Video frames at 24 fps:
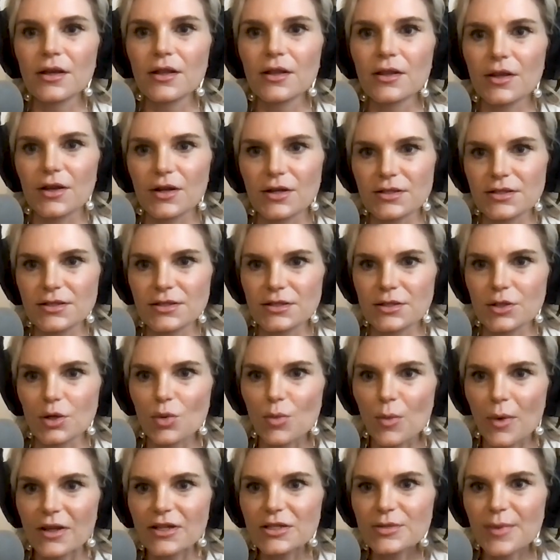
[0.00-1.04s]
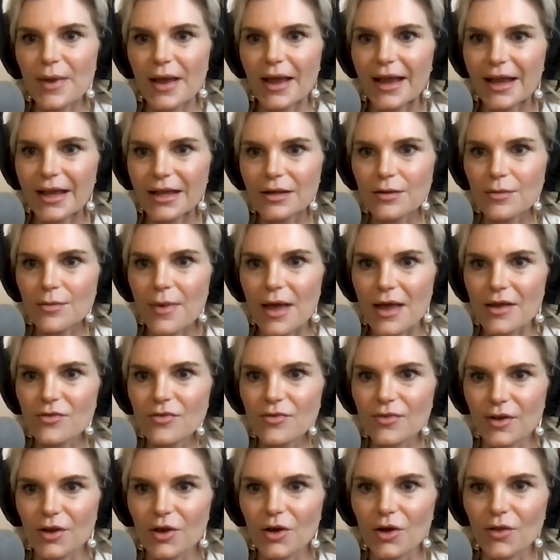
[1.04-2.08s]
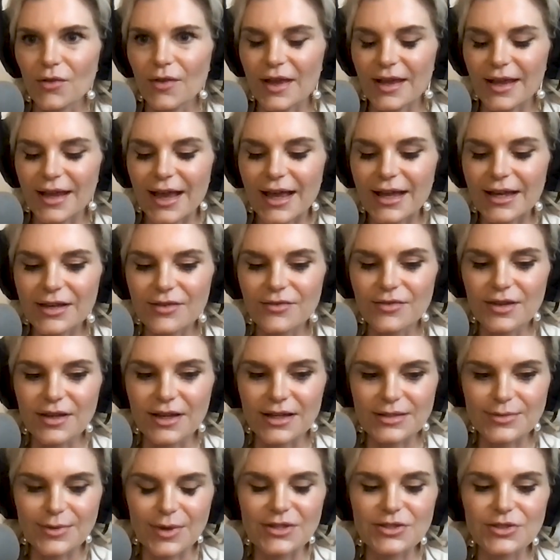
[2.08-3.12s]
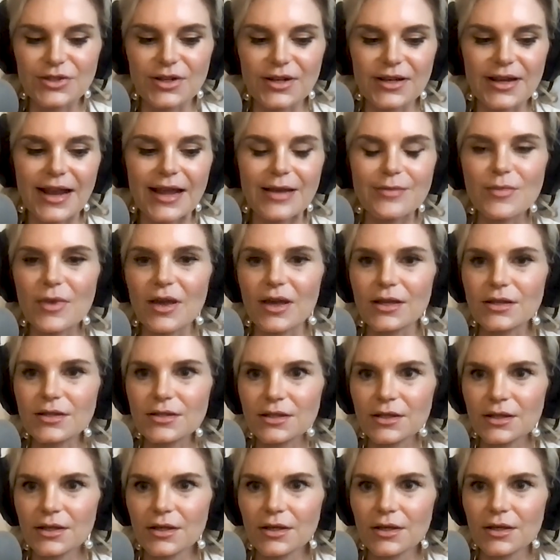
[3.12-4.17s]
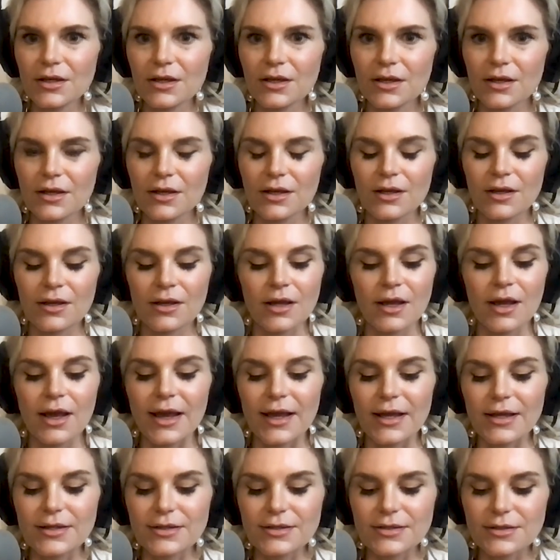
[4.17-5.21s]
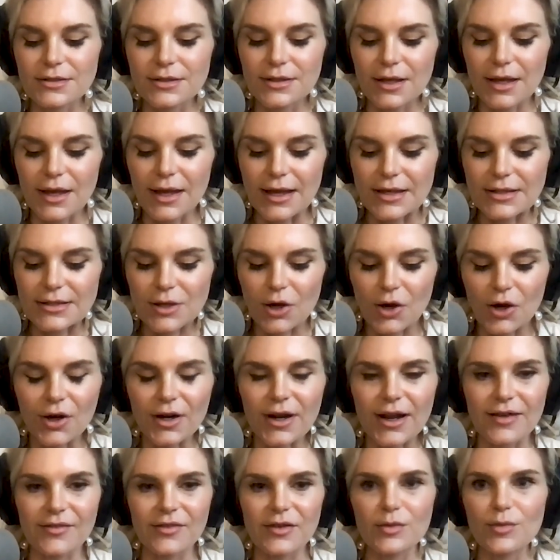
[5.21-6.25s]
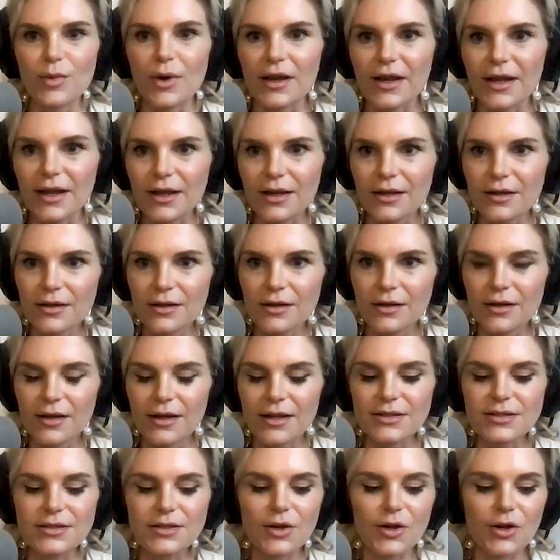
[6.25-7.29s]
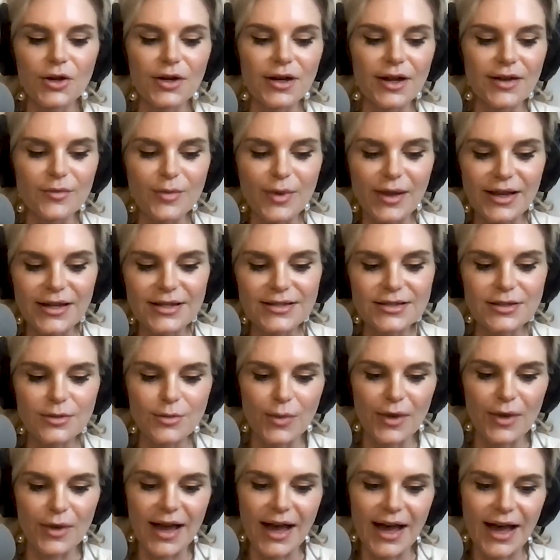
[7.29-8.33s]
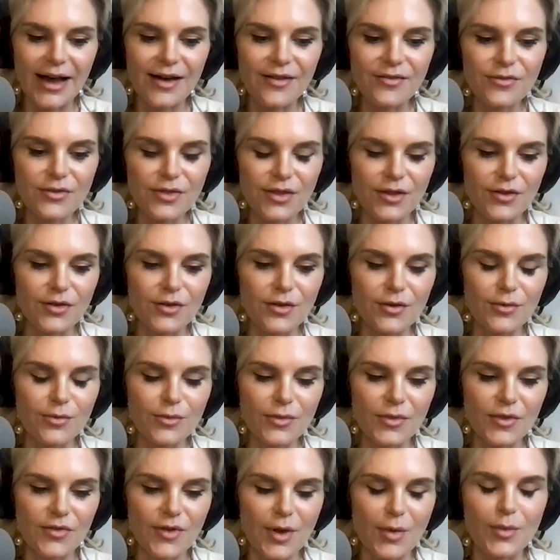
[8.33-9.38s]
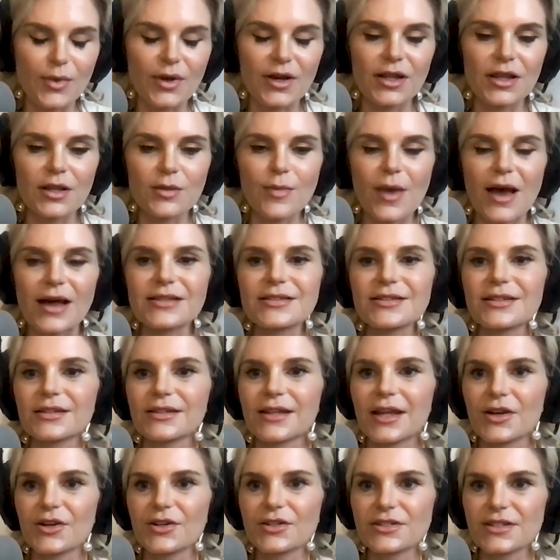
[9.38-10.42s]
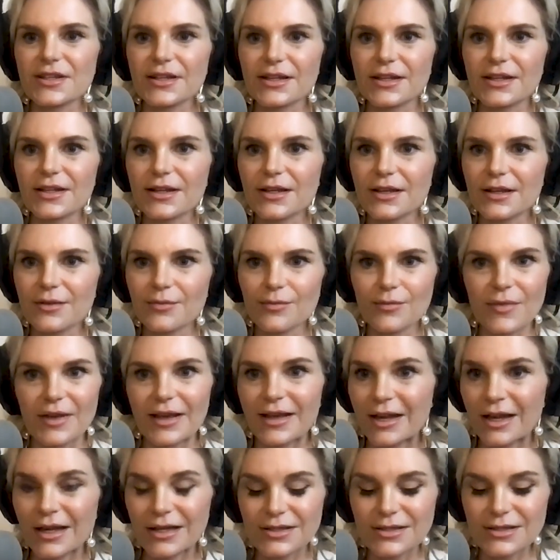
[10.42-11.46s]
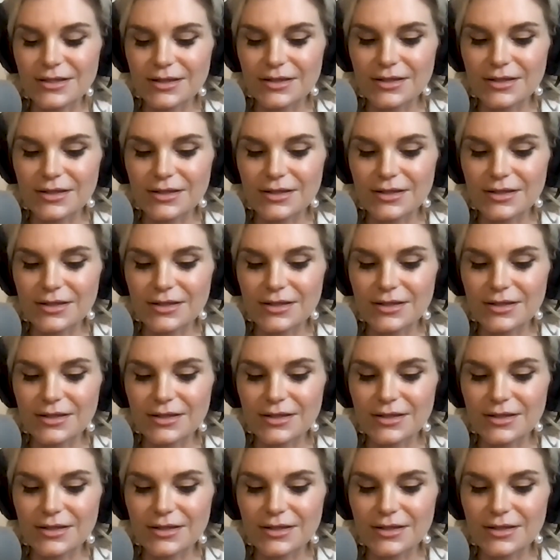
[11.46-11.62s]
There's so much pain men feel and they can't even express or name it. And it's hurt everybody. It's hurt it because we have the feminine and the masculine energy in us.